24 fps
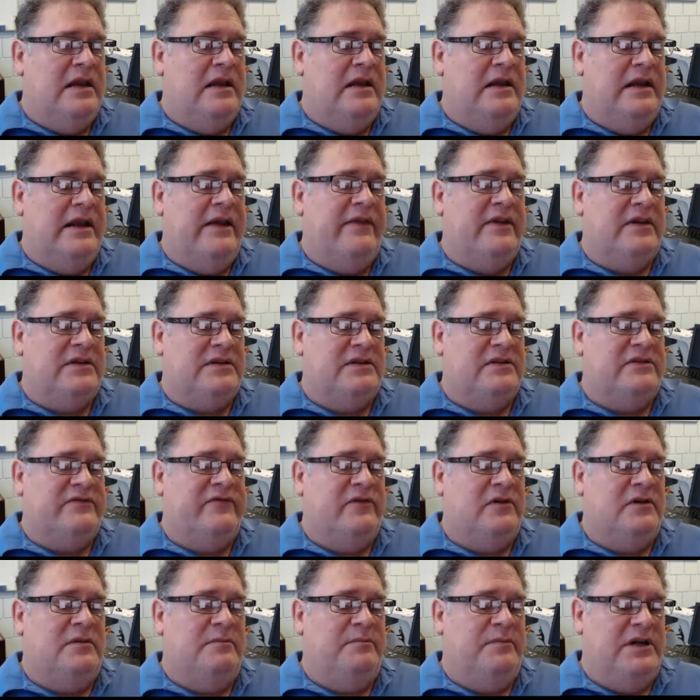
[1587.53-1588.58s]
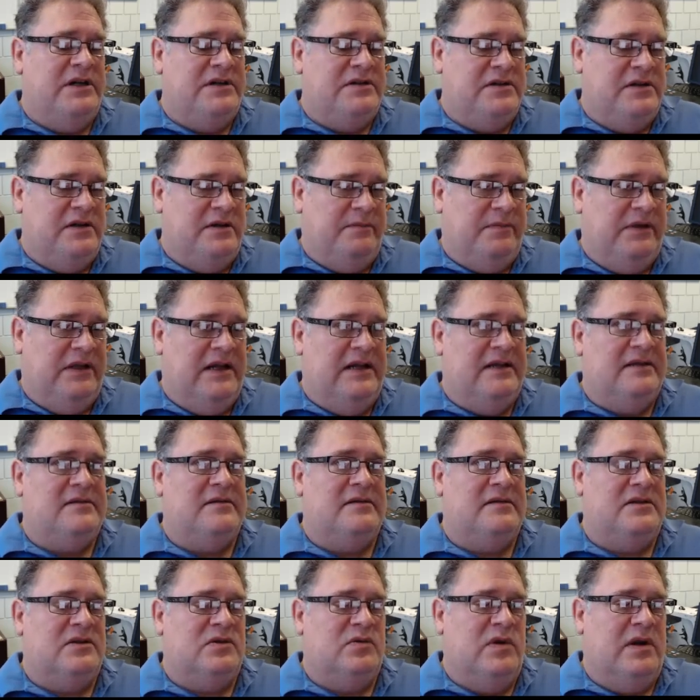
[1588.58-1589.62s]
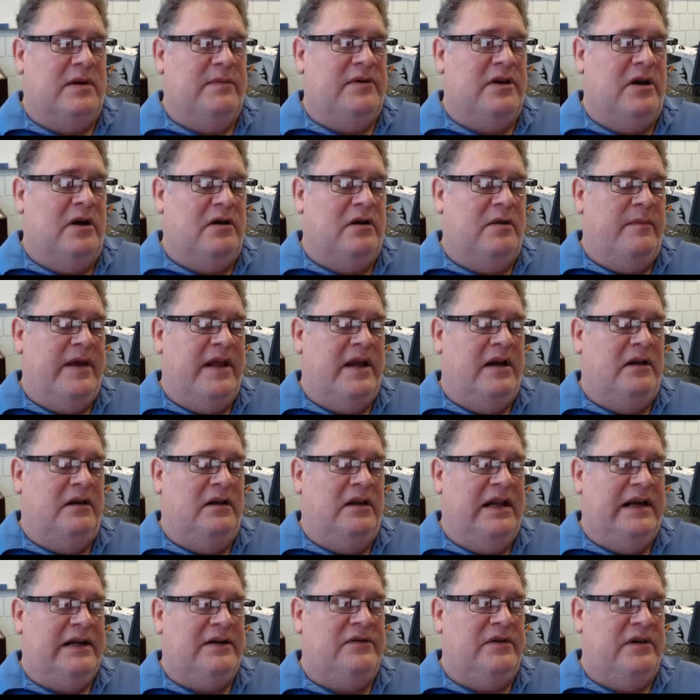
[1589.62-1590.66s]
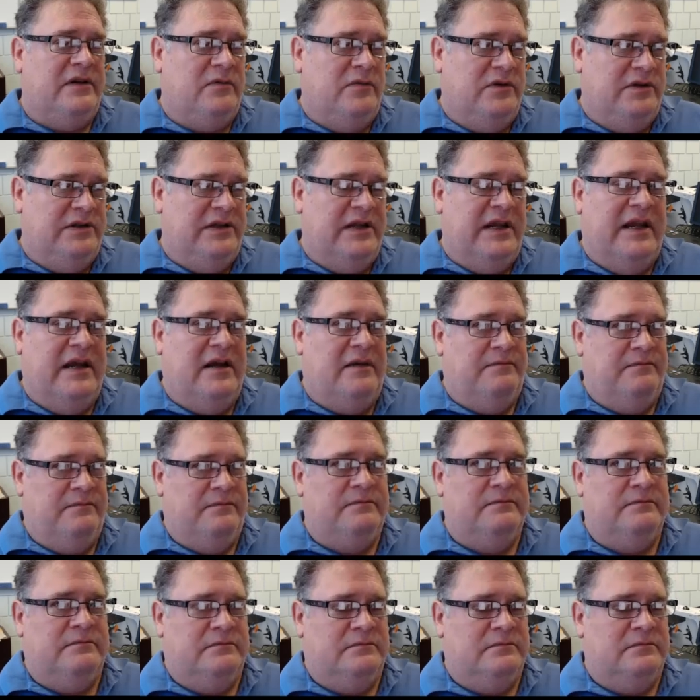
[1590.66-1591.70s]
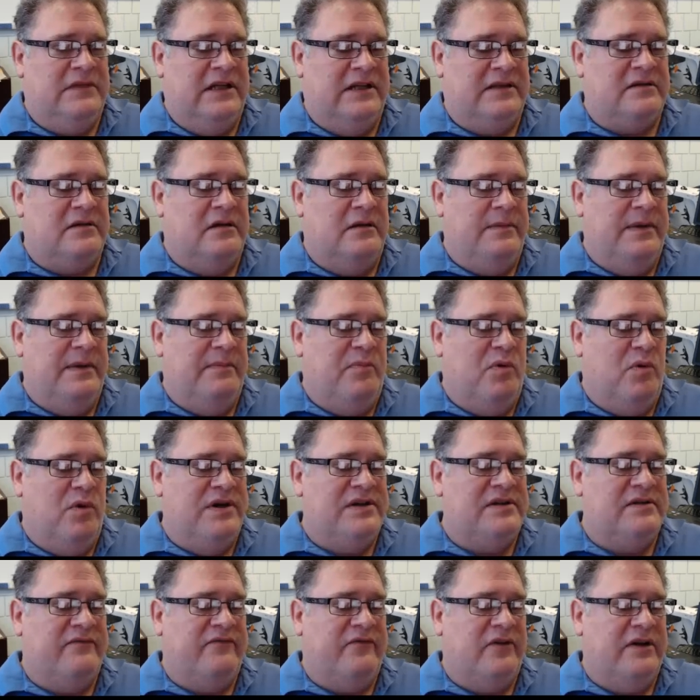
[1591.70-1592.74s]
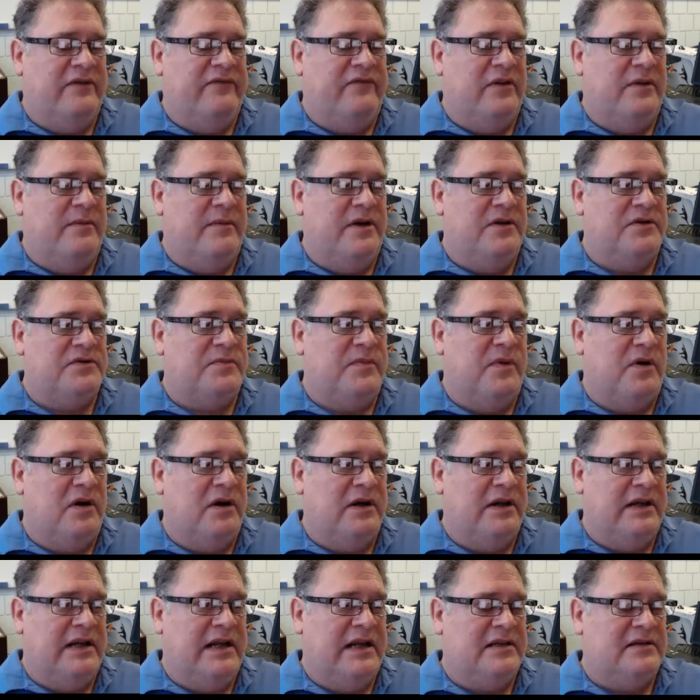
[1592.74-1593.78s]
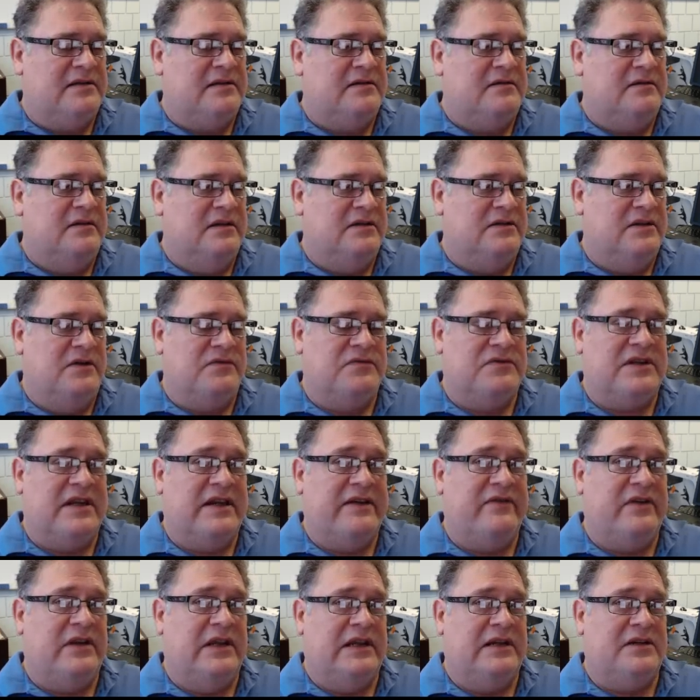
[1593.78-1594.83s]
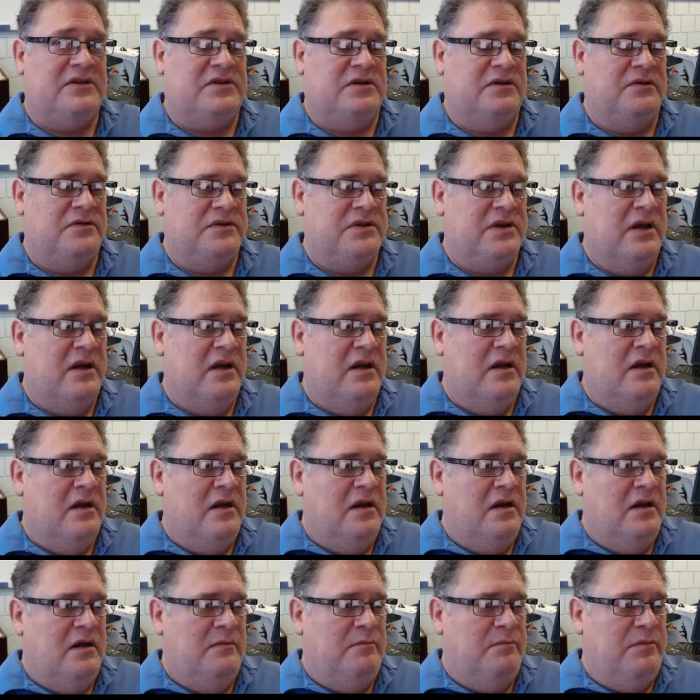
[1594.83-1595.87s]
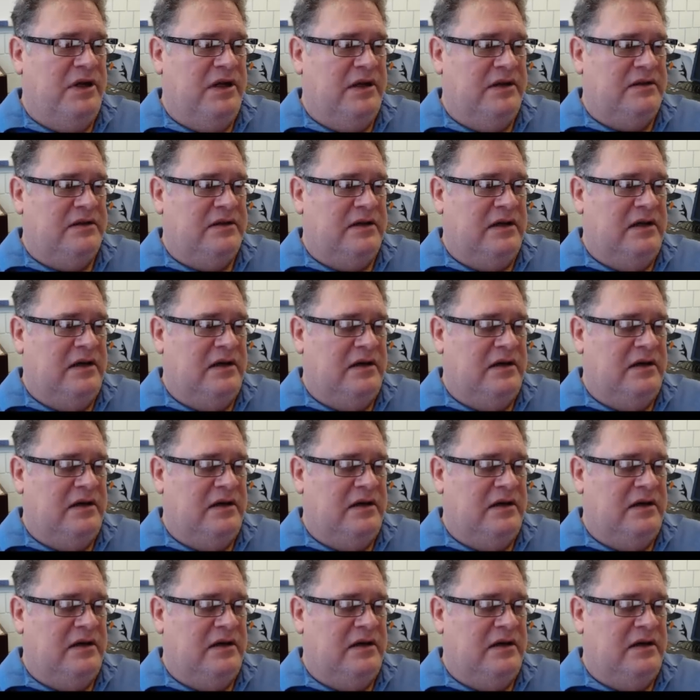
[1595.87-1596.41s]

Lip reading: Now this is for combustion appliances, is what I'm talking about. An electric one, yeah, that's going to be poison-free for the most part. It has its own safety issues. But